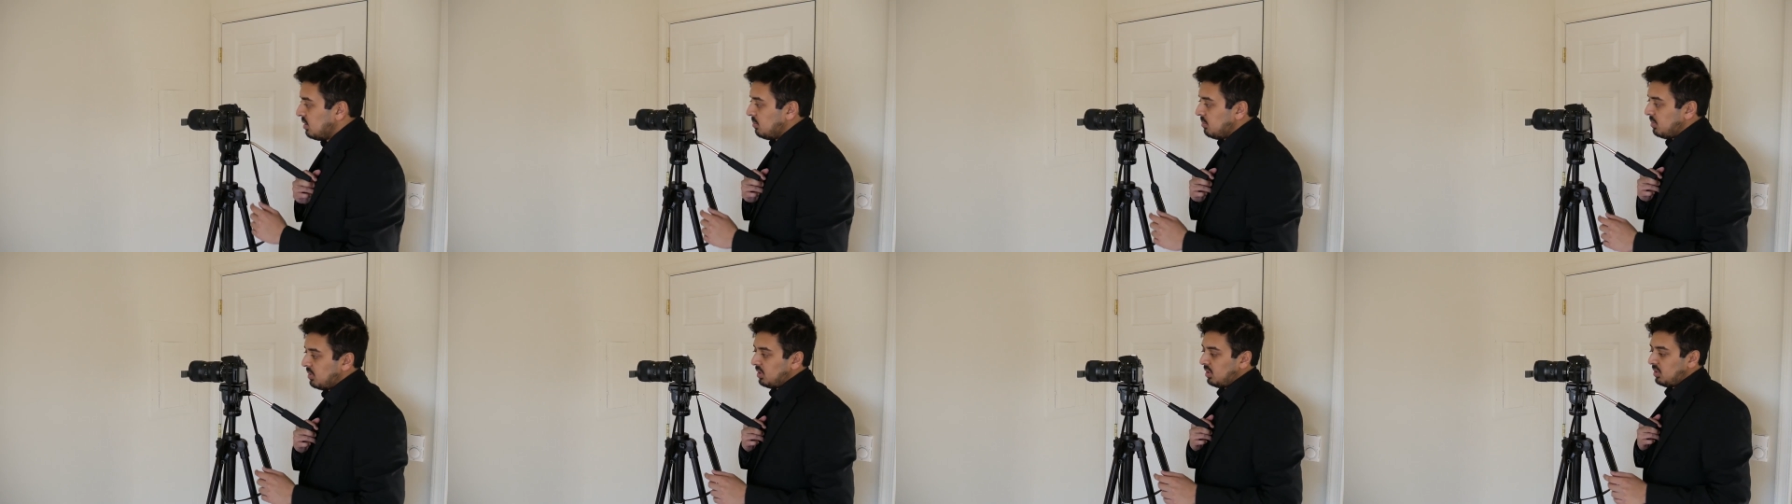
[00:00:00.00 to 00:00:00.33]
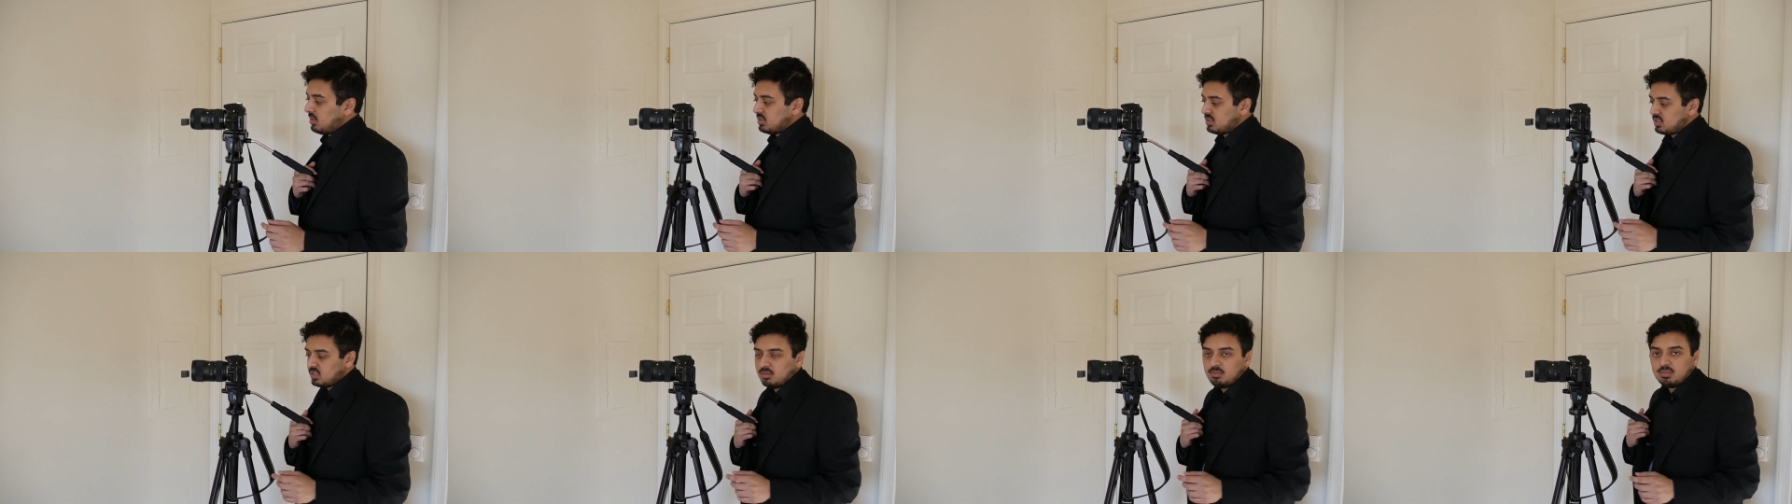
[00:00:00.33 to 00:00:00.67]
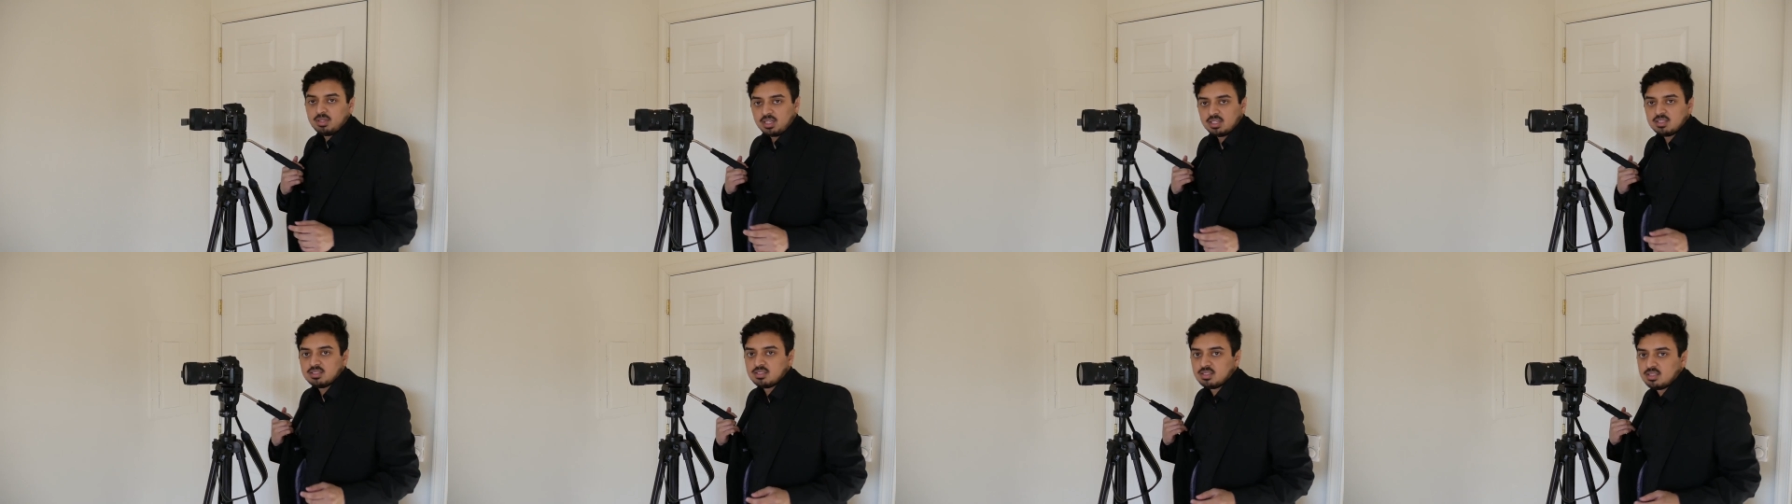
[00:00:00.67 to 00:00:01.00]
But on some
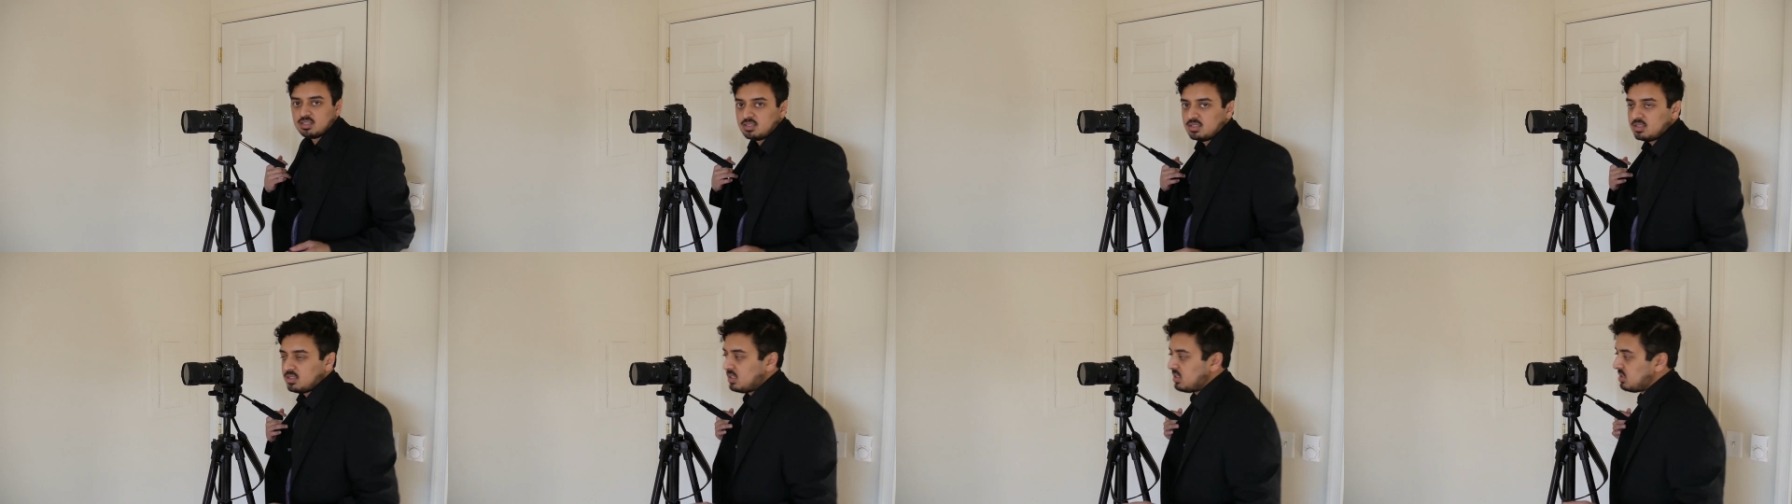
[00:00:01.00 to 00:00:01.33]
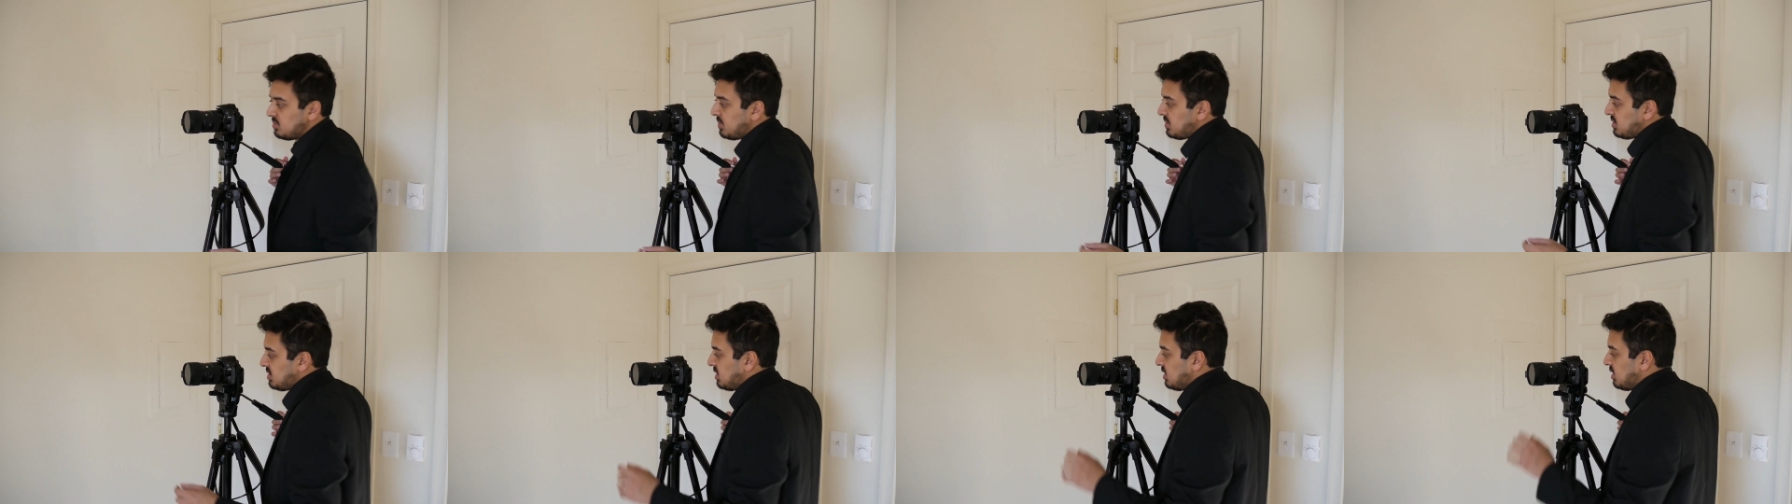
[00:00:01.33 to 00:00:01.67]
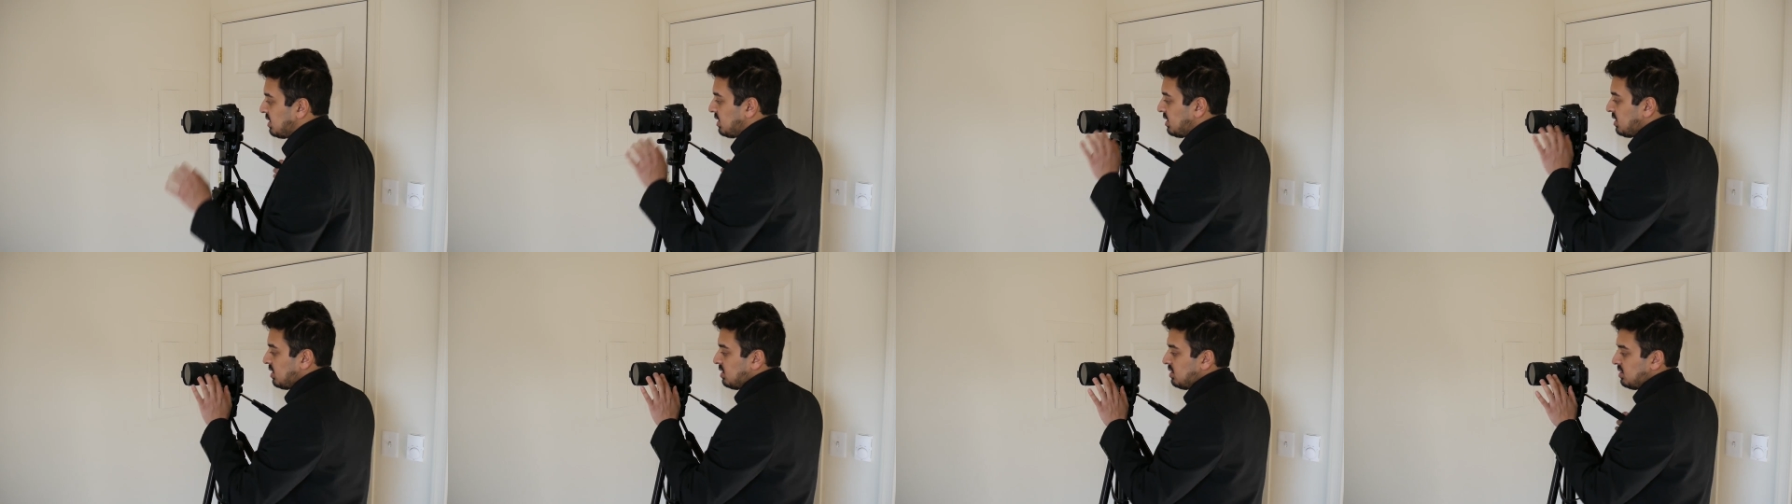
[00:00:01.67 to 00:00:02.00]
lenses, especially
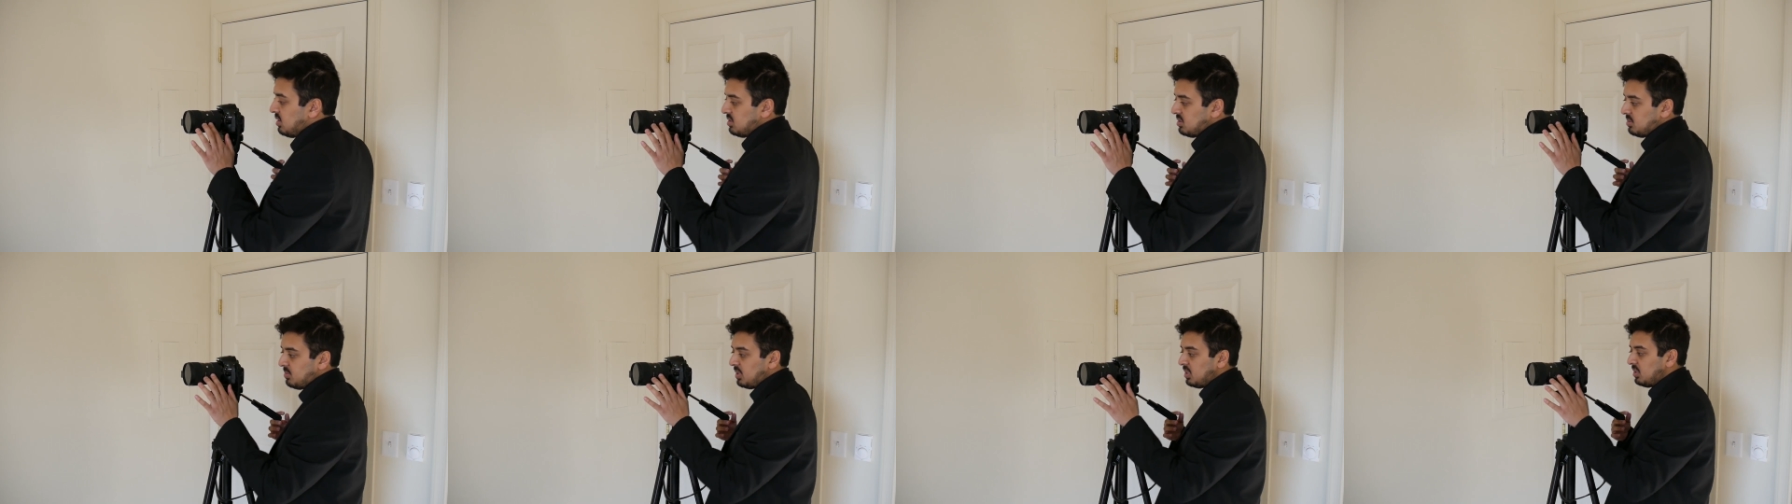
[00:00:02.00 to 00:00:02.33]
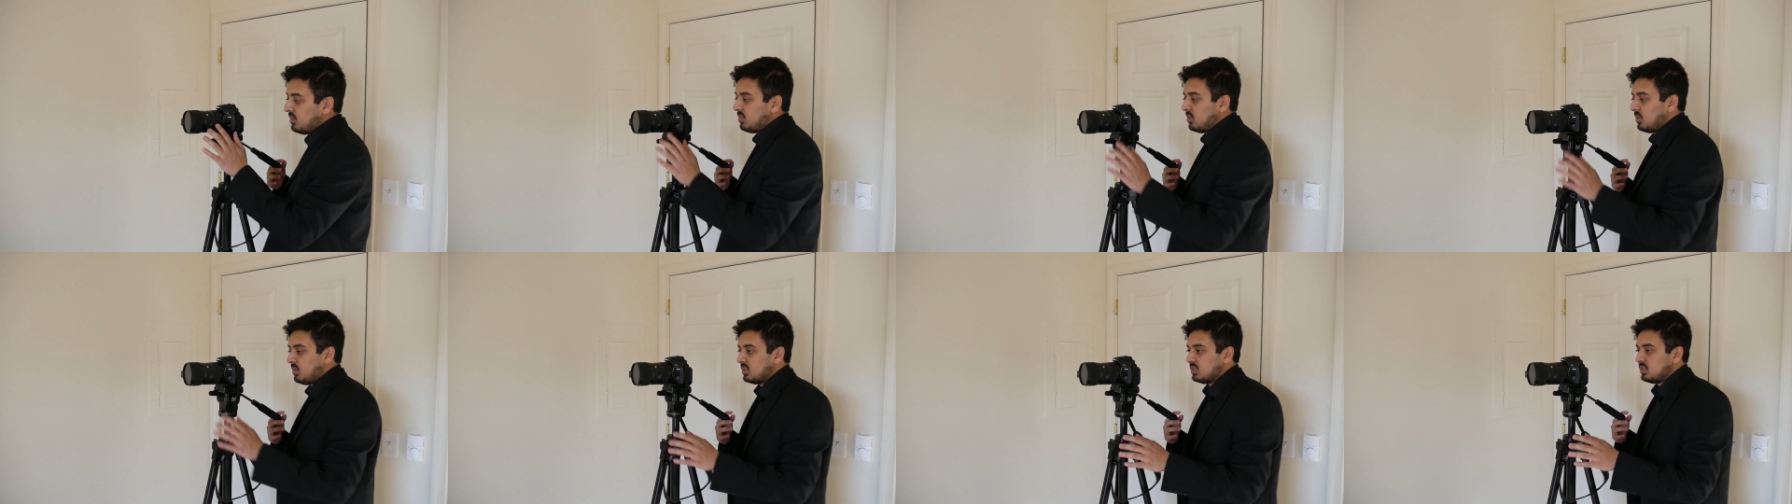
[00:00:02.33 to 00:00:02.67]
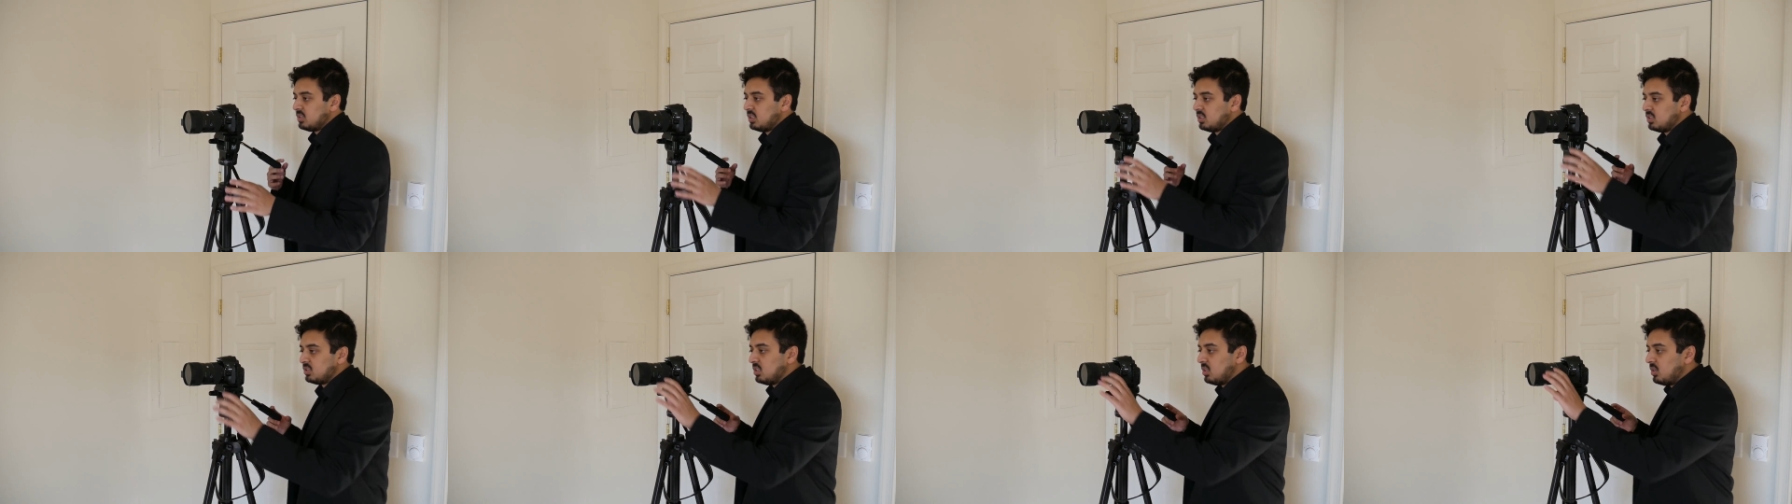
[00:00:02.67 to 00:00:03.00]
Nikon, there's a manual focus
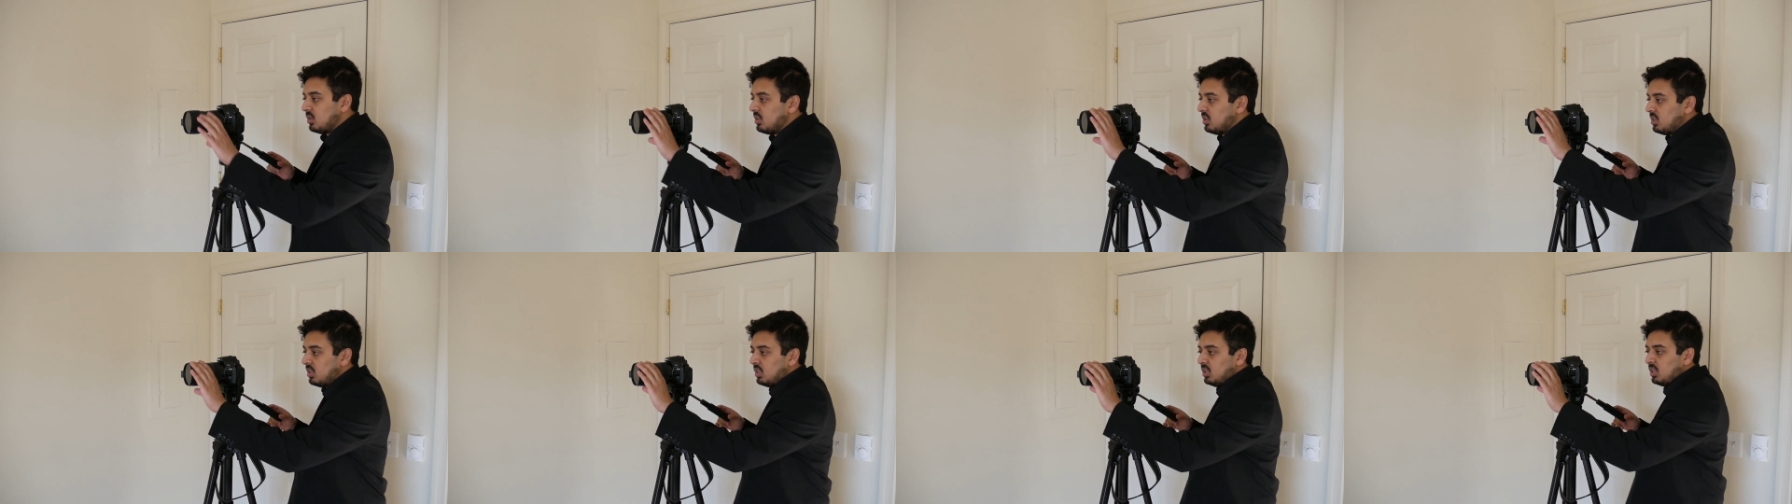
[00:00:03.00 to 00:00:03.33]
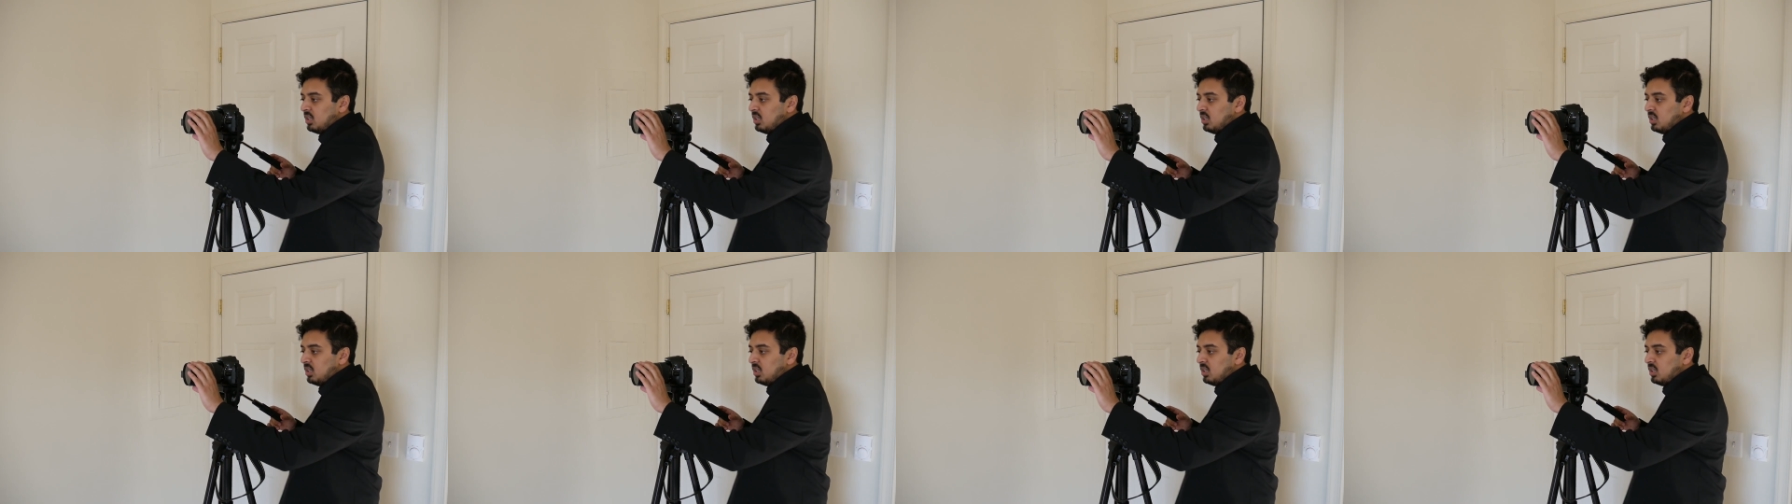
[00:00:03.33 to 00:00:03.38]
thing. So,